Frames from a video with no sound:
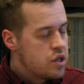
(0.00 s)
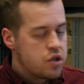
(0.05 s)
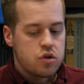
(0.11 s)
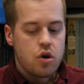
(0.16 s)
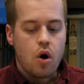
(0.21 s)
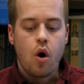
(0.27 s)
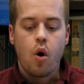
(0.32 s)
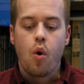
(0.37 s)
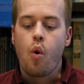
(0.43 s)

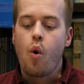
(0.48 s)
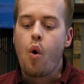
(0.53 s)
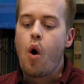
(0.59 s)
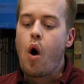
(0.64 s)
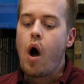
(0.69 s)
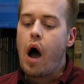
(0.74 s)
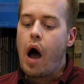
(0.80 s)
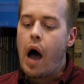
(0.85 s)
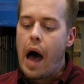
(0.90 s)

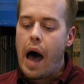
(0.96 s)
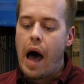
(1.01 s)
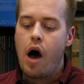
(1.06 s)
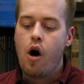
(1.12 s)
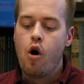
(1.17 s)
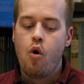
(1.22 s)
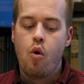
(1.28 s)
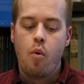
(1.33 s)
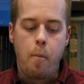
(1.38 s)
so
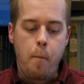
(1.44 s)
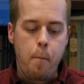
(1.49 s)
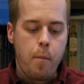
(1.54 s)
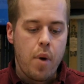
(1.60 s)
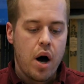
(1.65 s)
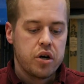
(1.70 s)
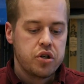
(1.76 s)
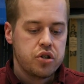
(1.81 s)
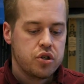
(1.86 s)
how
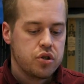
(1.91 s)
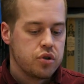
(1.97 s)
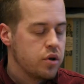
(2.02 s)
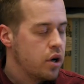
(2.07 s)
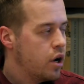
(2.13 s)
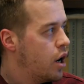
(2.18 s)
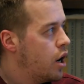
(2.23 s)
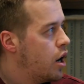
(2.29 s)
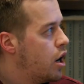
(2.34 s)
much
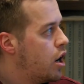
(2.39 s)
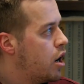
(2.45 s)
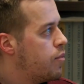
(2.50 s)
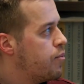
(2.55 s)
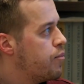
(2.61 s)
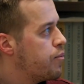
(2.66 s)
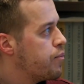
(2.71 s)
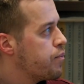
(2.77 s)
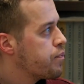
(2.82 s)

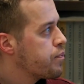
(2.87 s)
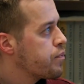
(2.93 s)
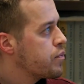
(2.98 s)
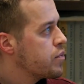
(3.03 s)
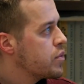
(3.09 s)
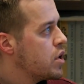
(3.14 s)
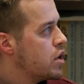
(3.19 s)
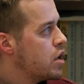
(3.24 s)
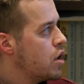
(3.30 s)

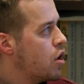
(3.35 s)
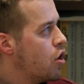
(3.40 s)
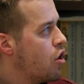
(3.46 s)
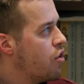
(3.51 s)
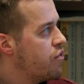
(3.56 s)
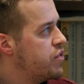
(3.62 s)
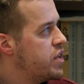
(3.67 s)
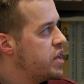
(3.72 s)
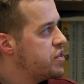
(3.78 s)

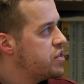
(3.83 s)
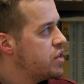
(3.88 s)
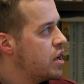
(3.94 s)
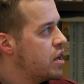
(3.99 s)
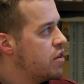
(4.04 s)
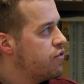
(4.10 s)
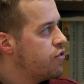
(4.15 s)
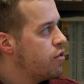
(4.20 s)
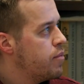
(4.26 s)
of this
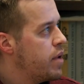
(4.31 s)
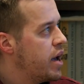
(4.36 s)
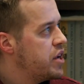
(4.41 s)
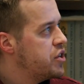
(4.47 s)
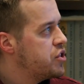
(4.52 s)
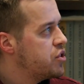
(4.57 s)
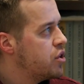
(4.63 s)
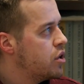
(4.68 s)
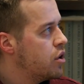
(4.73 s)

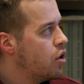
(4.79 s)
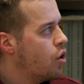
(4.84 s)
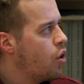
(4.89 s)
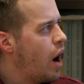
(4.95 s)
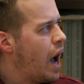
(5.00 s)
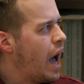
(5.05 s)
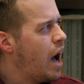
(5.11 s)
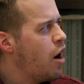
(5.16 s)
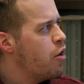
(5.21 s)
information,
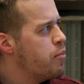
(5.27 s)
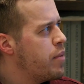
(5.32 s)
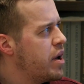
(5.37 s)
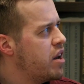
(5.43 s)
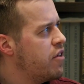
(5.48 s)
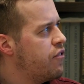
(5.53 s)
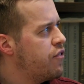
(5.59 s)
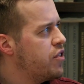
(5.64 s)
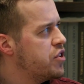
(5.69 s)
or how
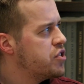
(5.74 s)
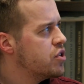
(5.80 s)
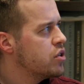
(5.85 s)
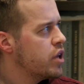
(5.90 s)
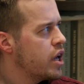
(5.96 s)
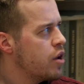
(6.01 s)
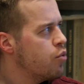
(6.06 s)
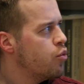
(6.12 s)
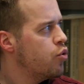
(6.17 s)

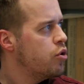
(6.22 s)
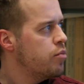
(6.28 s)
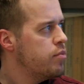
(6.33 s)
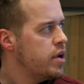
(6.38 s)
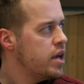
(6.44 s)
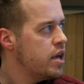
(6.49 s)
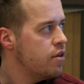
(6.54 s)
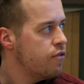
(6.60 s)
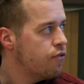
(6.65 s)
beneficial it would
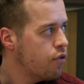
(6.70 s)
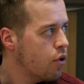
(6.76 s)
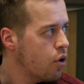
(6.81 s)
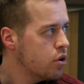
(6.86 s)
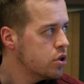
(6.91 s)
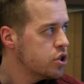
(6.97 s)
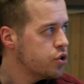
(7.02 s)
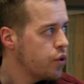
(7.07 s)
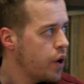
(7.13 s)
be
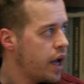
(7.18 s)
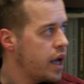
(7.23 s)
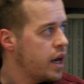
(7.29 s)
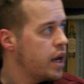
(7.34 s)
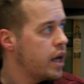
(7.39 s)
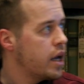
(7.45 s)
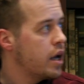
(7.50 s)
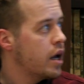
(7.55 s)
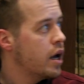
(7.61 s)
for
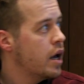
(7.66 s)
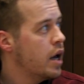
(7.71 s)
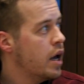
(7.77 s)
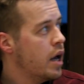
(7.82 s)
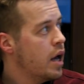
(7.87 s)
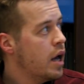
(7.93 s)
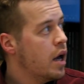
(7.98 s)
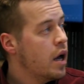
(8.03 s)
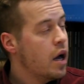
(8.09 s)
training
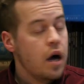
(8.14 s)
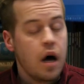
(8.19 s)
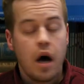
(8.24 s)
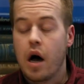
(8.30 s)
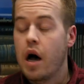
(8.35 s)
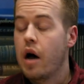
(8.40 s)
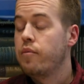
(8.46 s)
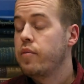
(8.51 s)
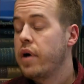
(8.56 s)

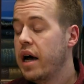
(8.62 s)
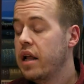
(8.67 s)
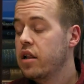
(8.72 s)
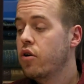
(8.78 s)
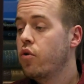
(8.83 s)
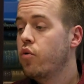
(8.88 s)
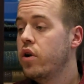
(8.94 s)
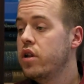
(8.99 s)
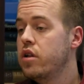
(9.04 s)

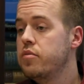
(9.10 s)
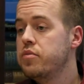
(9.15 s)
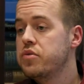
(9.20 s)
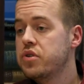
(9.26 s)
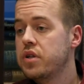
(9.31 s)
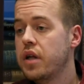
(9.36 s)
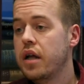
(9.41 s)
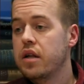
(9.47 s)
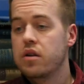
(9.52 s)

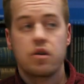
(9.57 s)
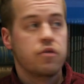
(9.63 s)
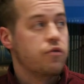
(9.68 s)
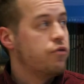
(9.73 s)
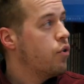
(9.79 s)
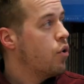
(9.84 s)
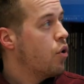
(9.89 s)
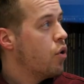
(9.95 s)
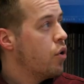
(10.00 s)
algorithms
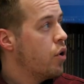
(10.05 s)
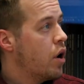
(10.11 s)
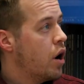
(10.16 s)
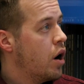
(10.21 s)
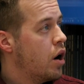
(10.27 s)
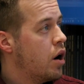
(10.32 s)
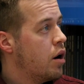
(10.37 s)
that for